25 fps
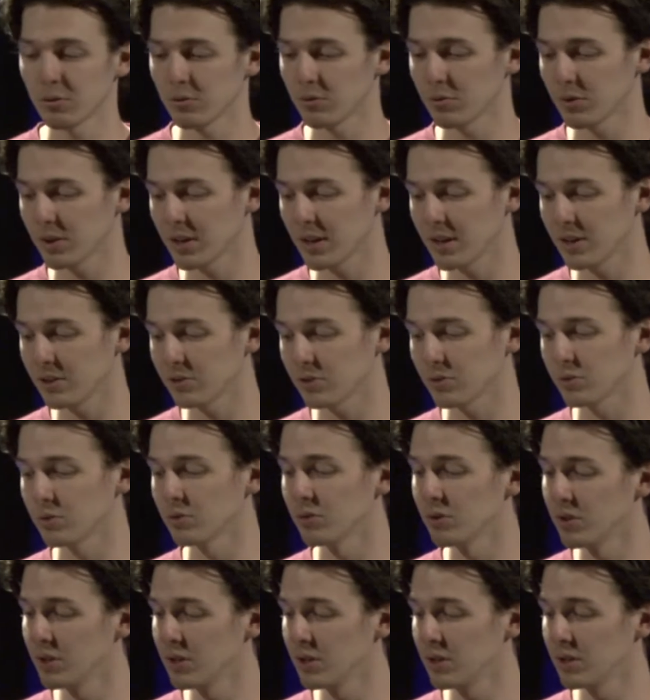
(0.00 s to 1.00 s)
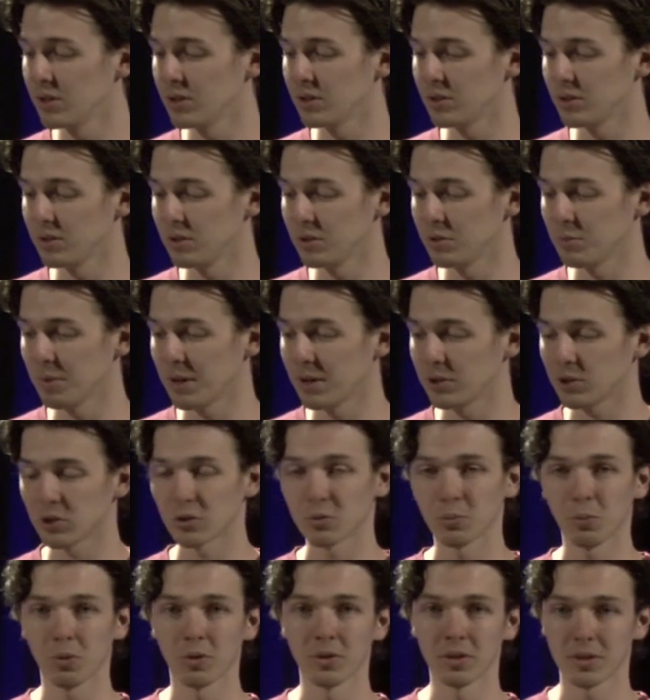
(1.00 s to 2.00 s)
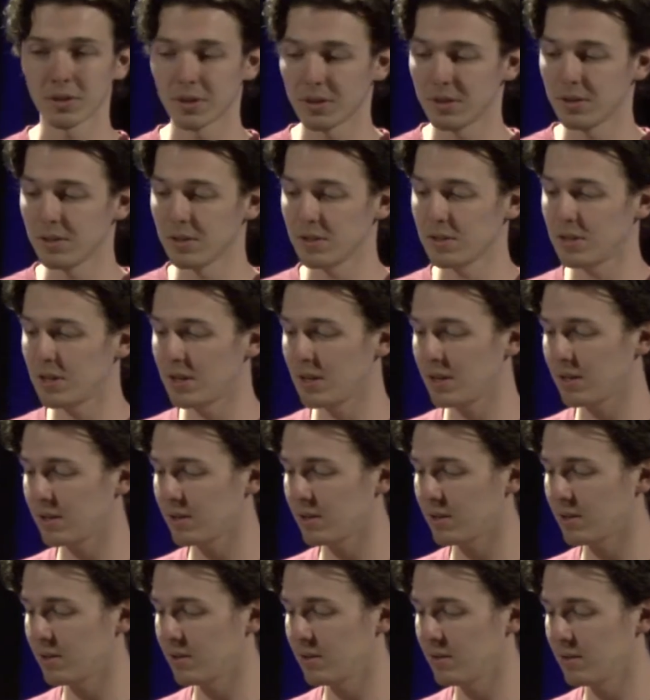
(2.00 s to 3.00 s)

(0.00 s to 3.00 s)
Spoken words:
Okay, so you might just want to take